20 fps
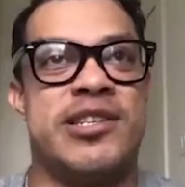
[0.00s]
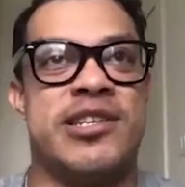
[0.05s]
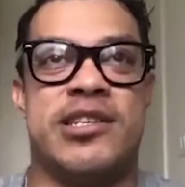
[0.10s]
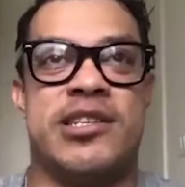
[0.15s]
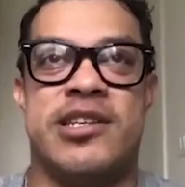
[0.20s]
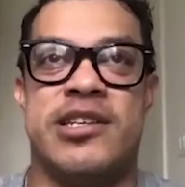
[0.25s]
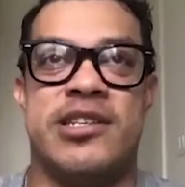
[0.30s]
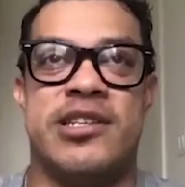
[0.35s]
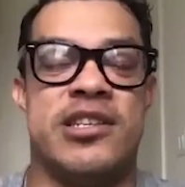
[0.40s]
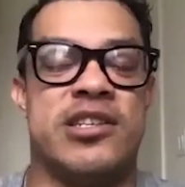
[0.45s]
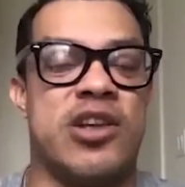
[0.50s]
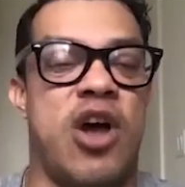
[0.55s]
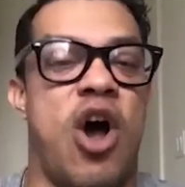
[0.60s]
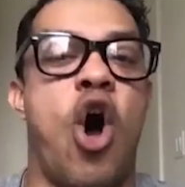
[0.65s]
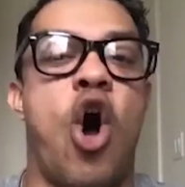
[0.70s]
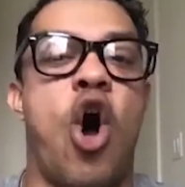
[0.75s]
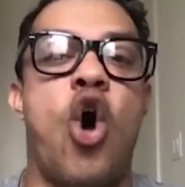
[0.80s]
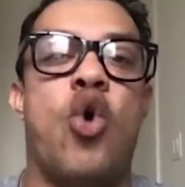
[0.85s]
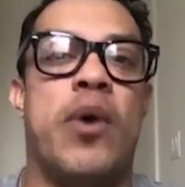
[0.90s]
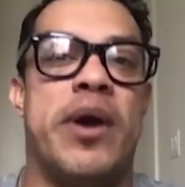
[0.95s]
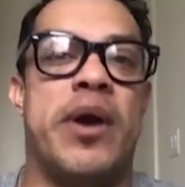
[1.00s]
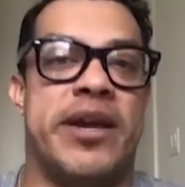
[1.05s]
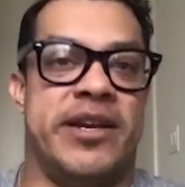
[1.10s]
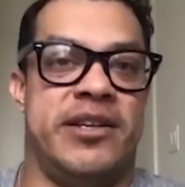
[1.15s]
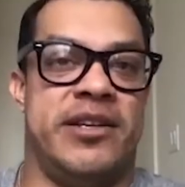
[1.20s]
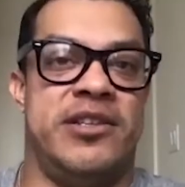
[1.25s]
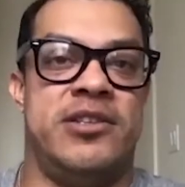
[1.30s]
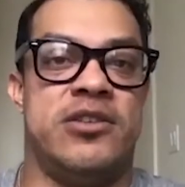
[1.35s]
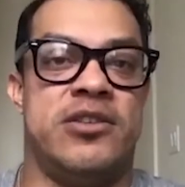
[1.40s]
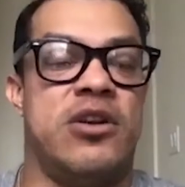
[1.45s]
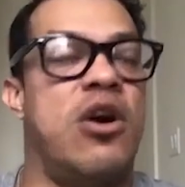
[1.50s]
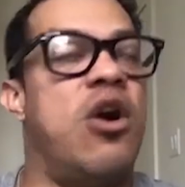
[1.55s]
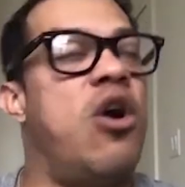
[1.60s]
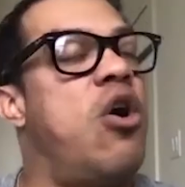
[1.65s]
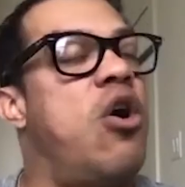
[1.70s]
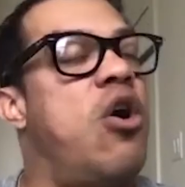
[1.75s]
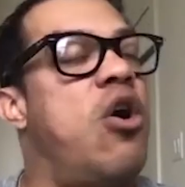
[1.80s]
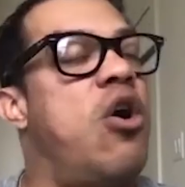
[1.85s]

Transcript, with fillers: this is this is always